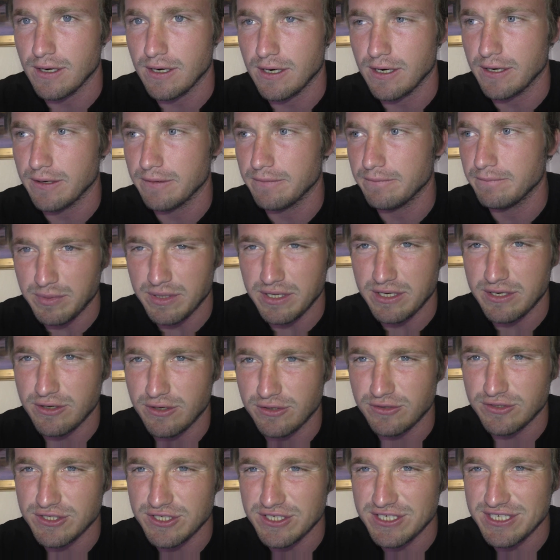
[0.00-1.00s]
Alright, B.
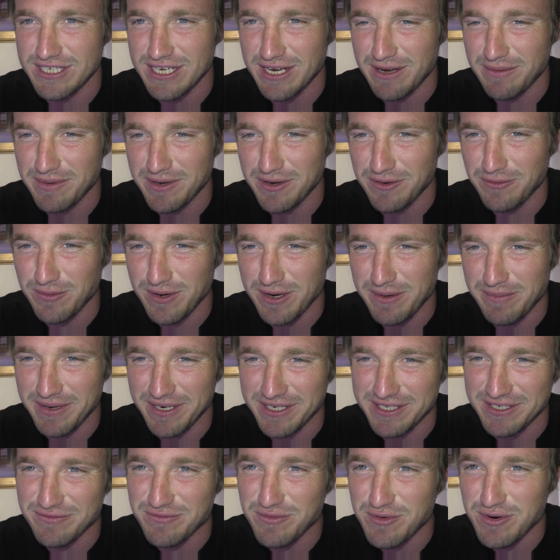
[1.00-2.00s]
Cole just sent me a
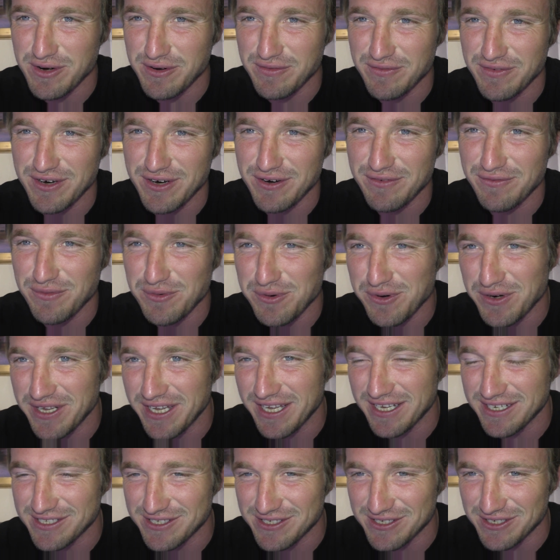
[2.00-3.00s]
remix of one of our
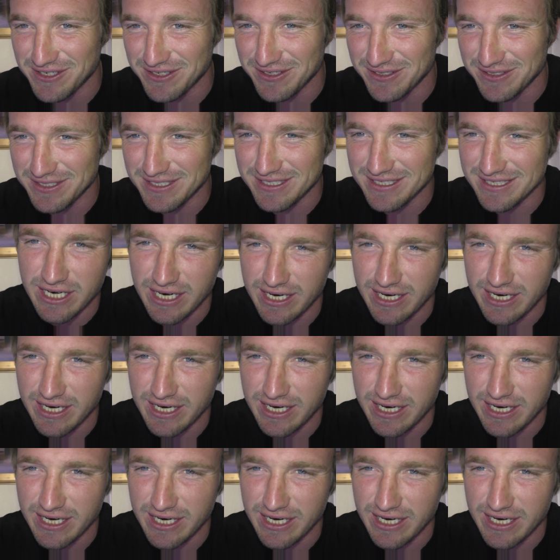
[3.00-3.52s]
40-ounce songs.